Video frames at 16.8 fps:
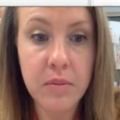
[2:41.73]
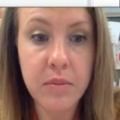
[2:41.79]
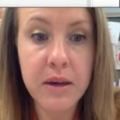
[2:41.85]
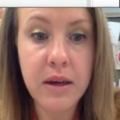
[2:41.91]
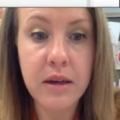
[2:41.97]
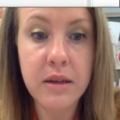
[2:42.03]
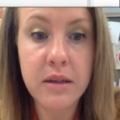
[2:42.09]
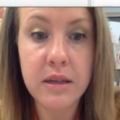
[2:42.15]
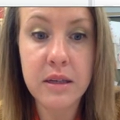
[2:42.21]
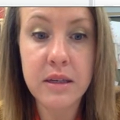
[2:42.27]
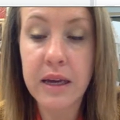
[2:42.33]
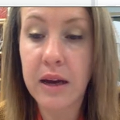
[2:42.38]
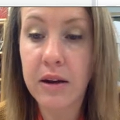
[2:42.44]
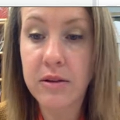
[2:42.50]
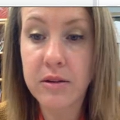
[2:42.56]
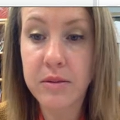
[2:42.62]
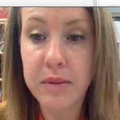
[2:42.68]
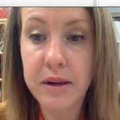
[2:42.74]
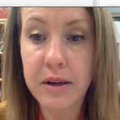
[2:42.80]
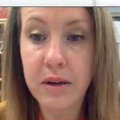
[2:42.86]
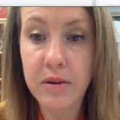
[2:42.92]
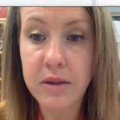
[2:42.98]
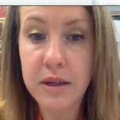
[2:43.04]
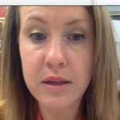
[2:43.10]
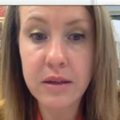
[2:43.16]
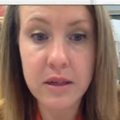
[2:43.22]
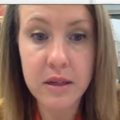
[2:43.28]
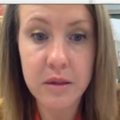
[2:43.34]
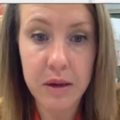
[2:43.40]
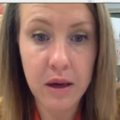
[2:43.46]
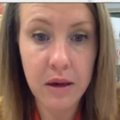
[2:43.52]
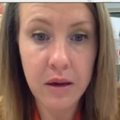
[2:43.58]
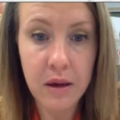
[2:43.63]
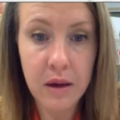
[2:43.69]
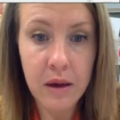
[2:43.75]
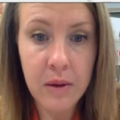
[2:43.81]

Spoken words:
because the sounds made no sense to me.